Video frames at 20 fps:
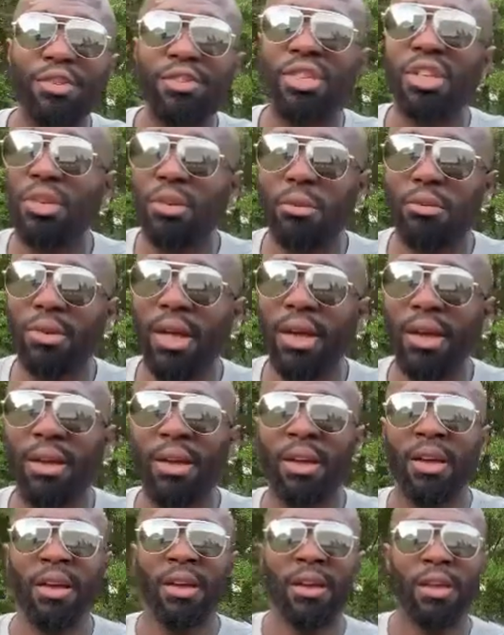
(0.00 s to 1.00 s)
single day.
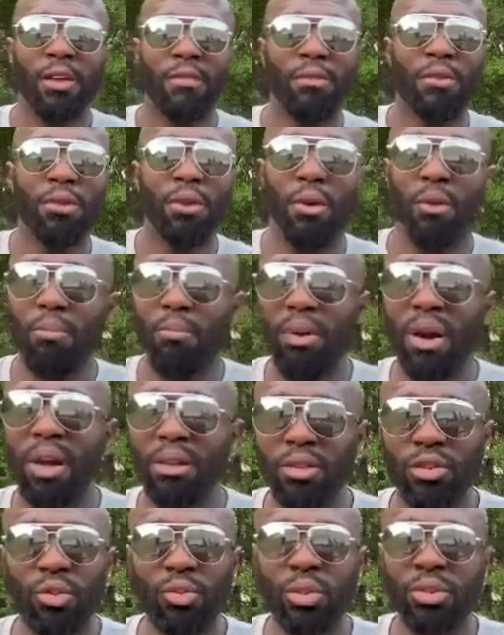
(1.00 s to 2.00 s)
If you don't
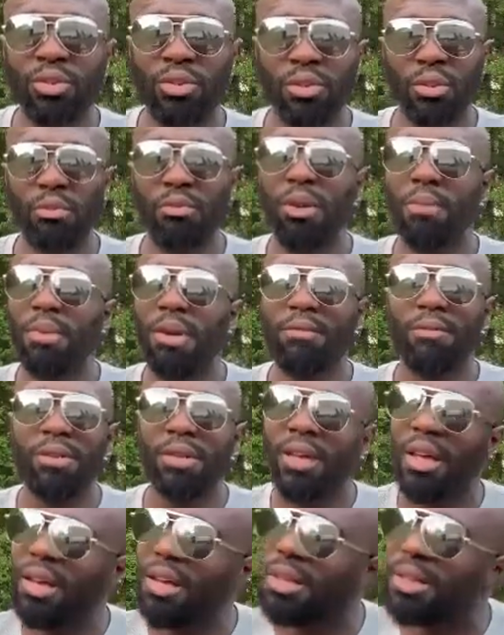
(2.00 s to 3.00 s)
practice switching the grip every
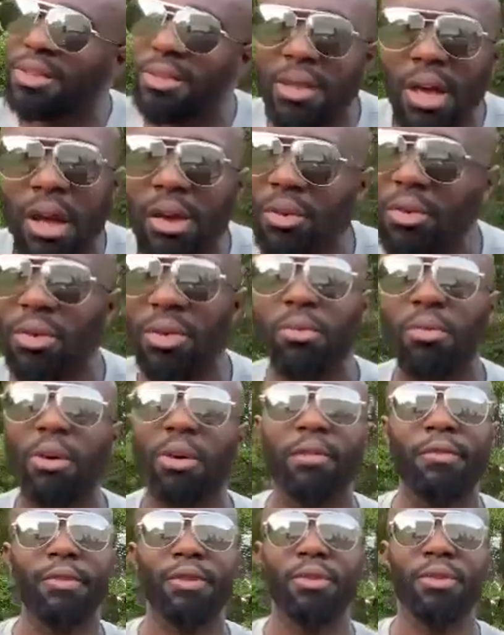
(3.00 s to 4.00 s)
day, it's not going to
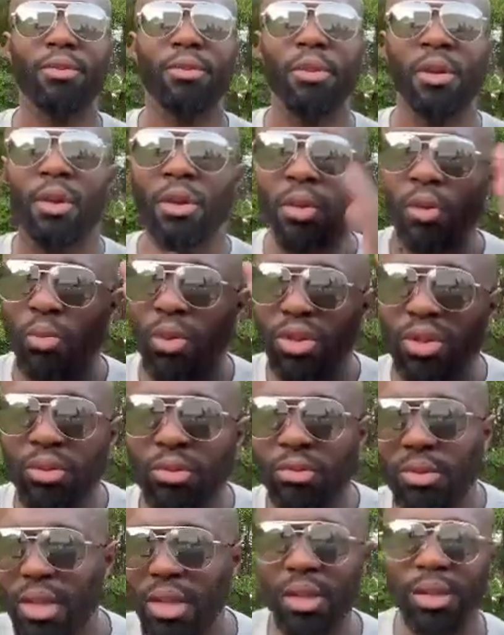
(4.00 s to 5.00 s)
work for you when you
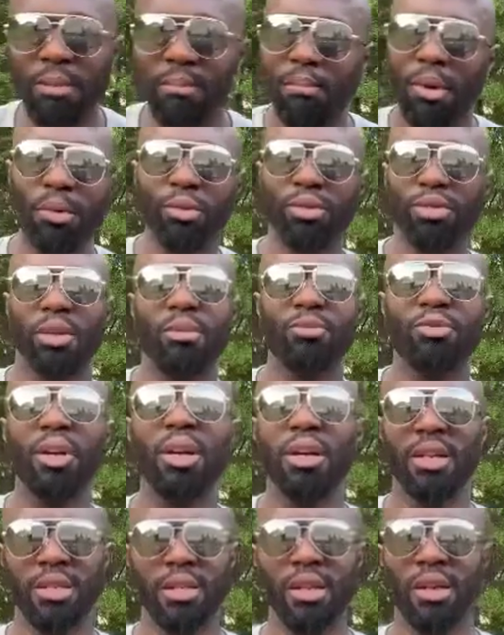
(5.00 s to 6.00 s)
need it most. I'm
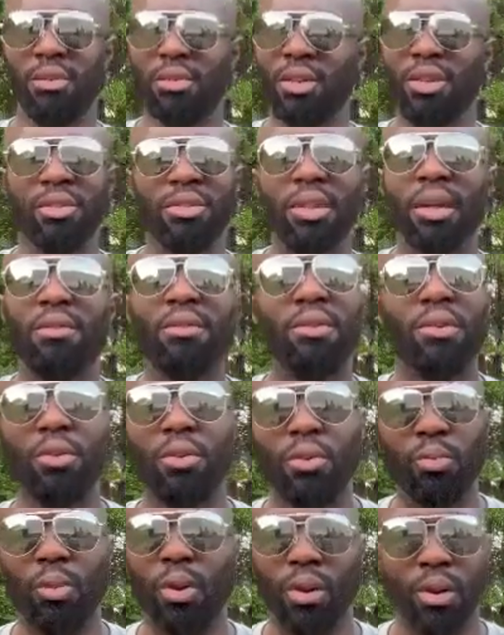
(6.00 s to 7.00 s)
trying to tell you, it's never going
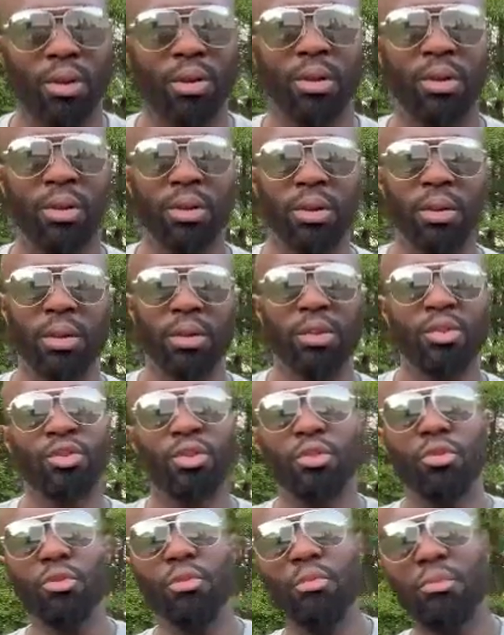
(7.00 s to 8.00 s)
to work. So
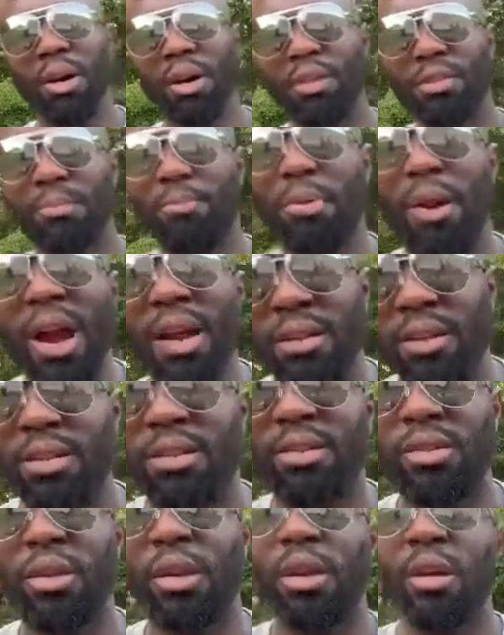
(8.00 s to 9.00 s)
you must
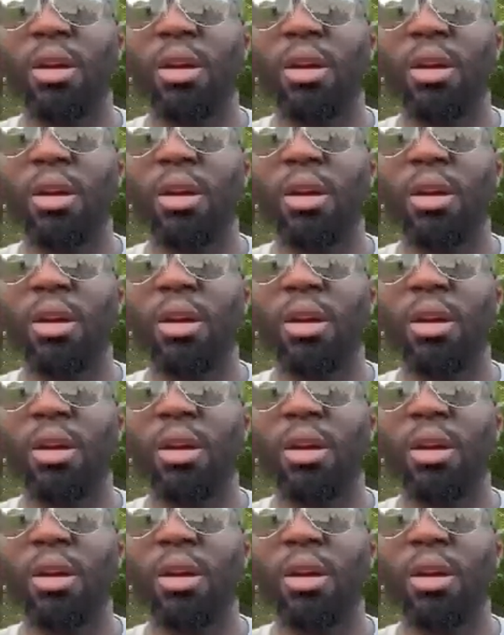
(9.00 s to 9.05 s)
practice